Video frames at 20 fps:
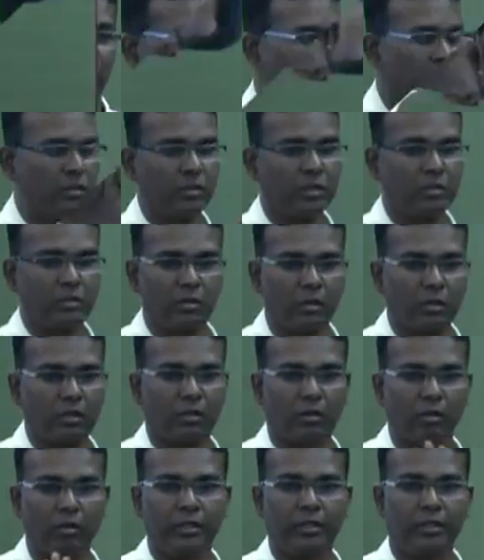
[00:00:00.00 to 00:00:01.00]
This is not
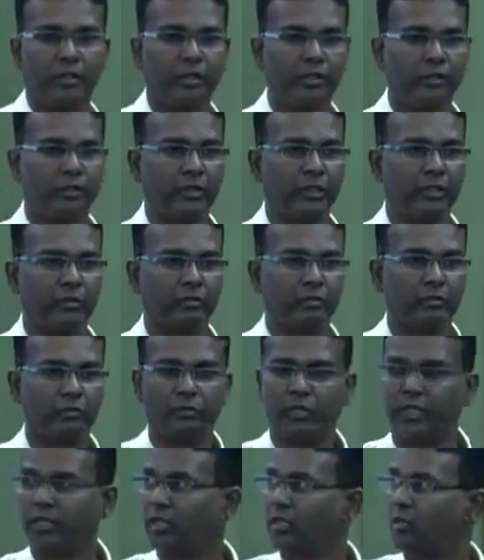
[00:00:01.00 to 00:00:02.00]
an ordinary thing.
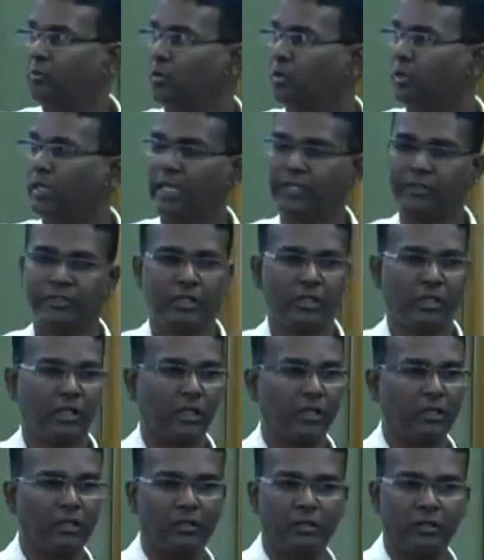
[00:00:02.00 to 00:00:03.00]
Forget about Danshen and
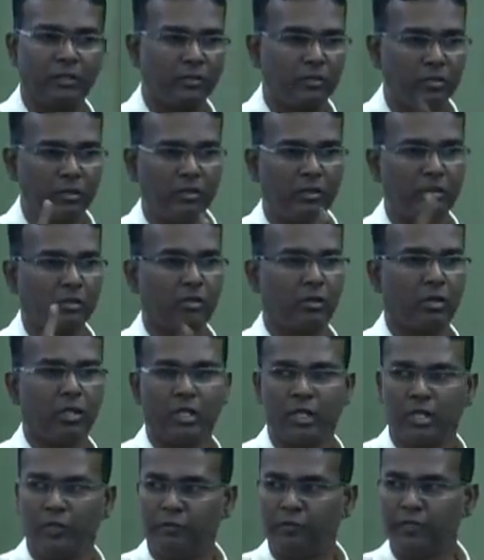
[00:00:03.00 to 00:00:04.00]
other things. This is not.
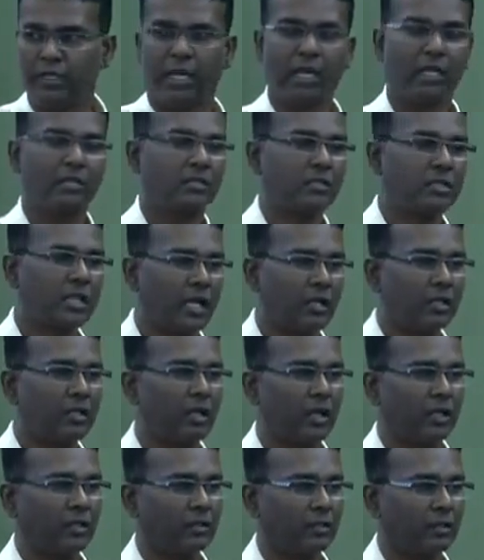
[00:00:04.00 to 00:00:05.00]
If he has done
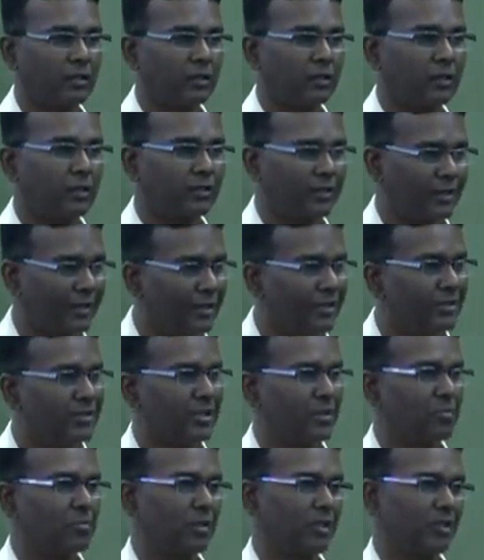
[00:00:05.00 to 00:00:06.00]
that, there is
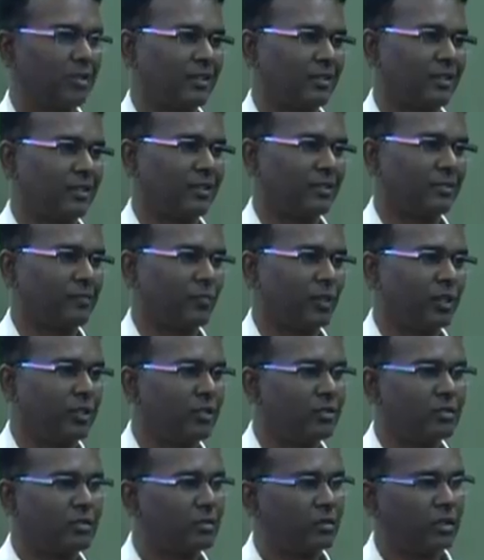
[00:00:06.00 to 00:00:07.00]
something in that. It
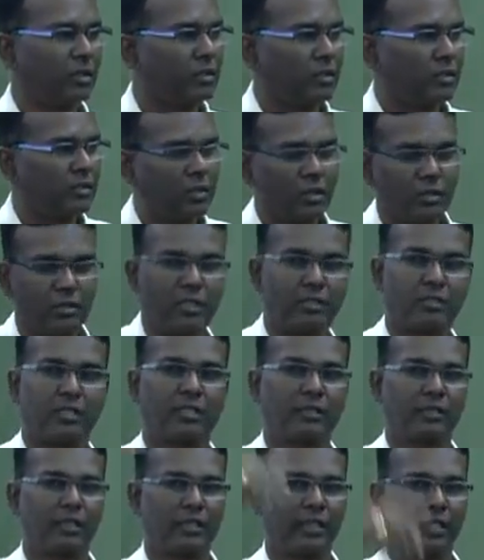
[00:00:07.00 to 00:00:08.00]
is not just
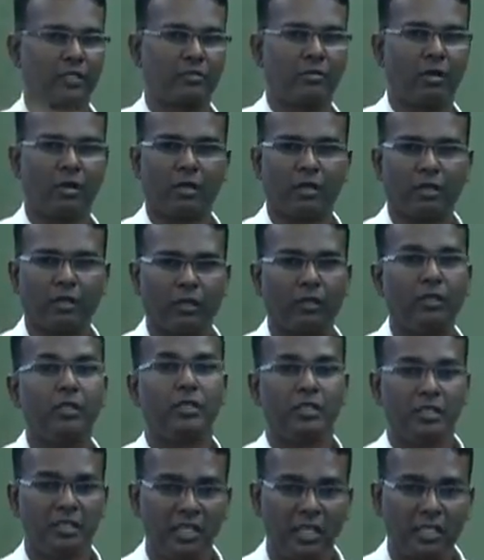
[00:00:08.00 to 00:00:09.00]
like that he has gone and
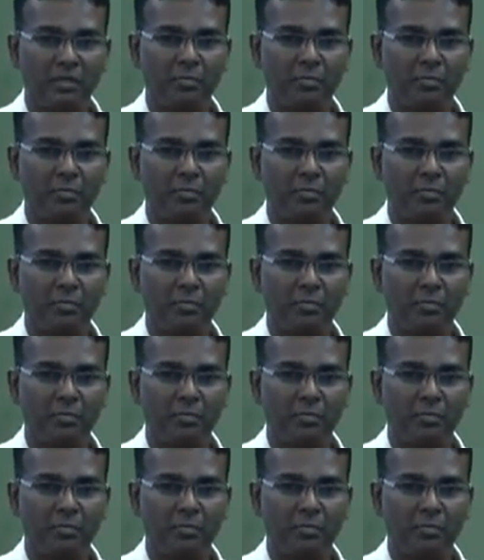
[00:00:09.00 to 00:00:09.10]
he